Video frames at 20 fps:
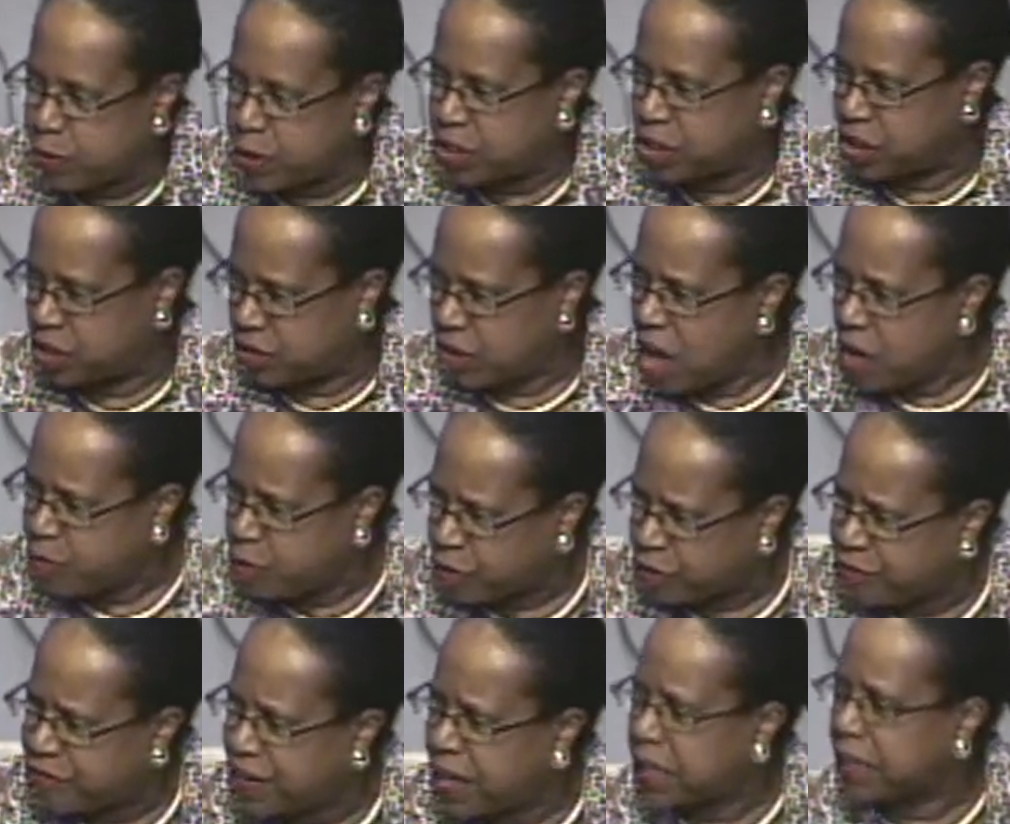which is
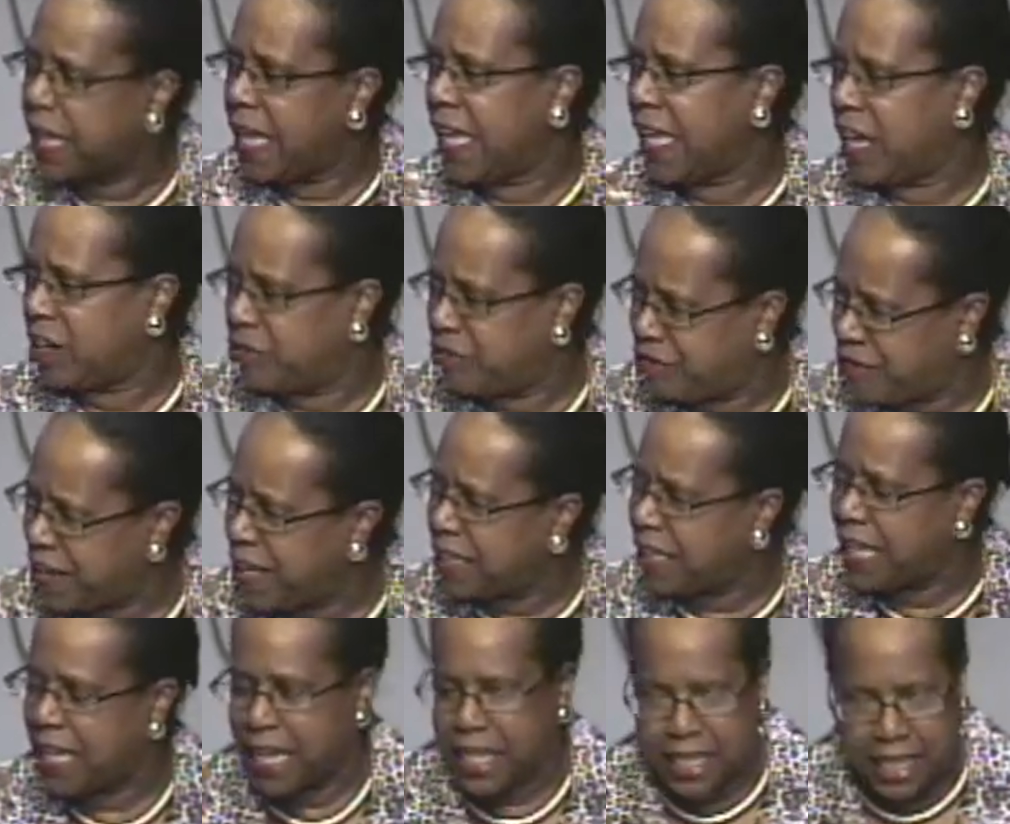fulfilling and
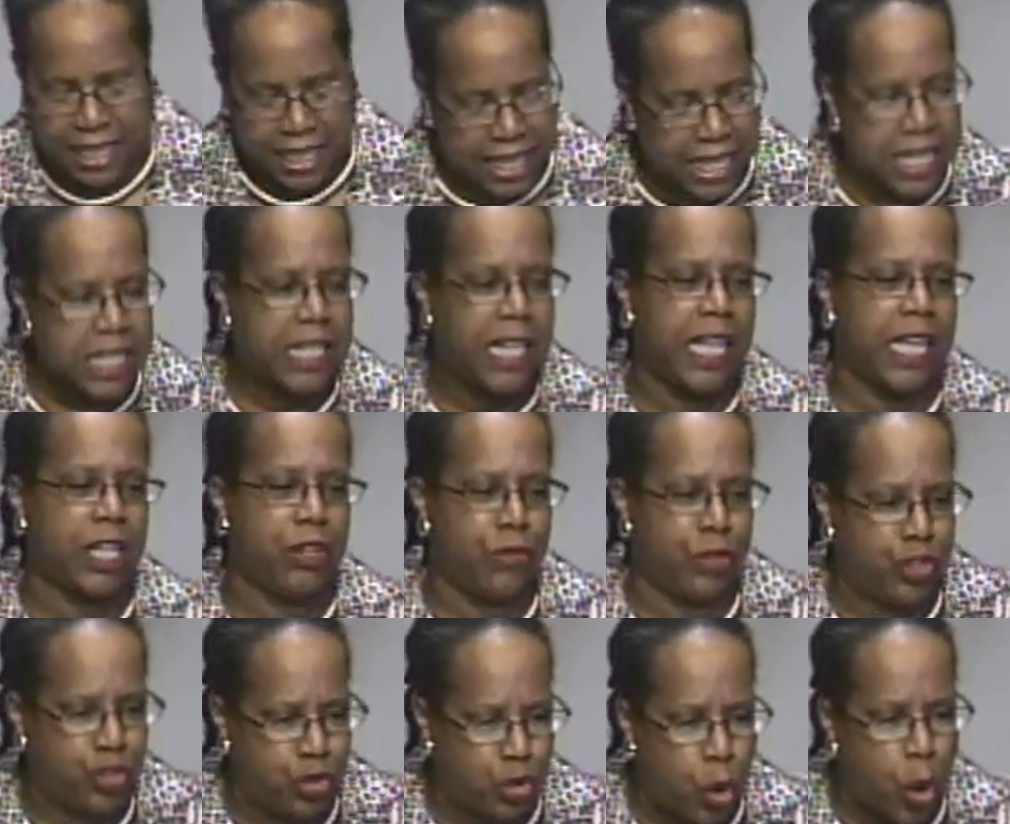filling and healing and
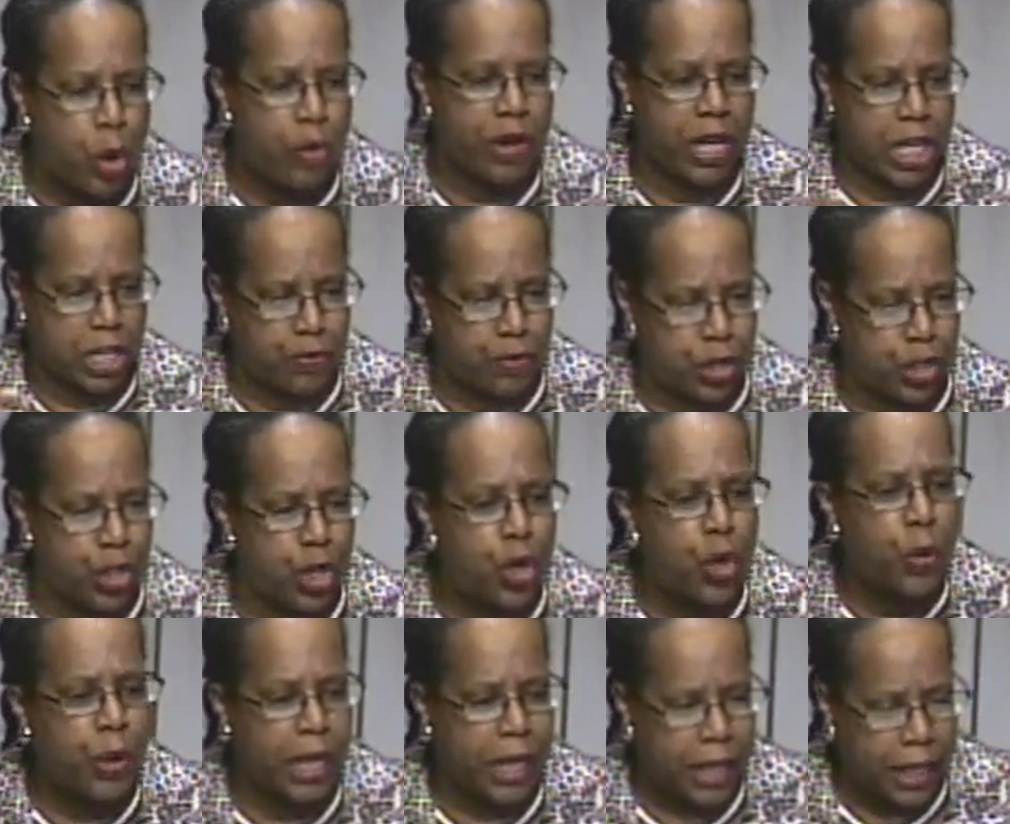restoring and
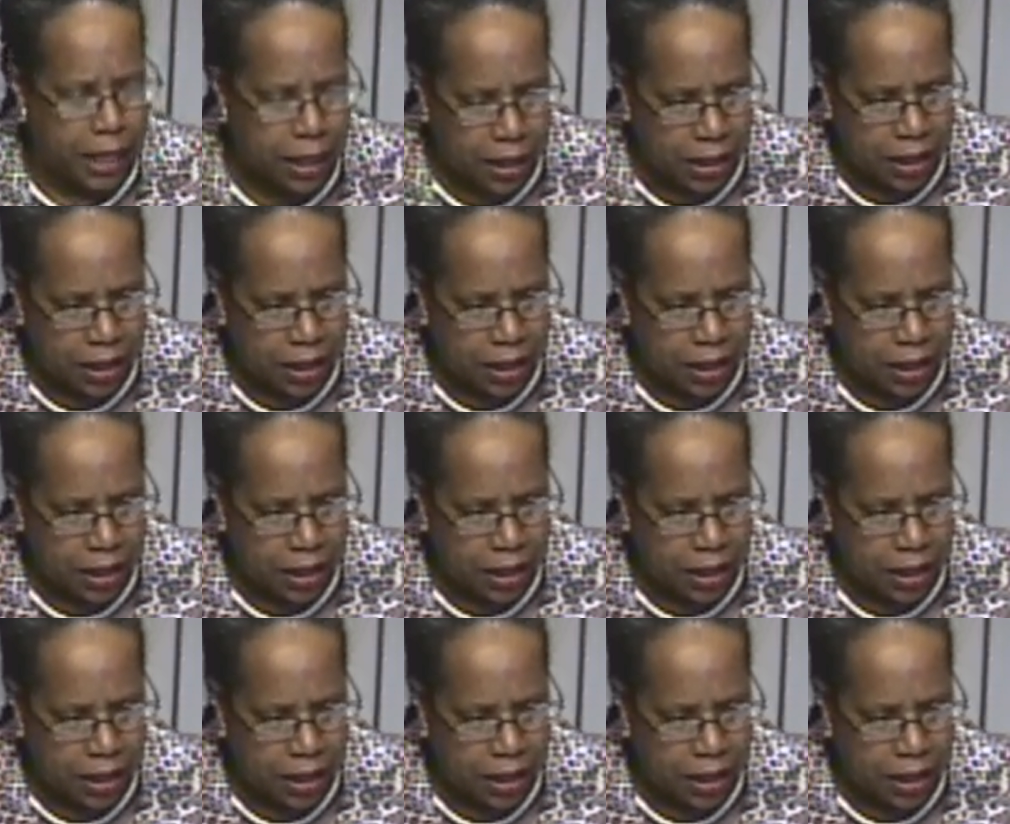renewing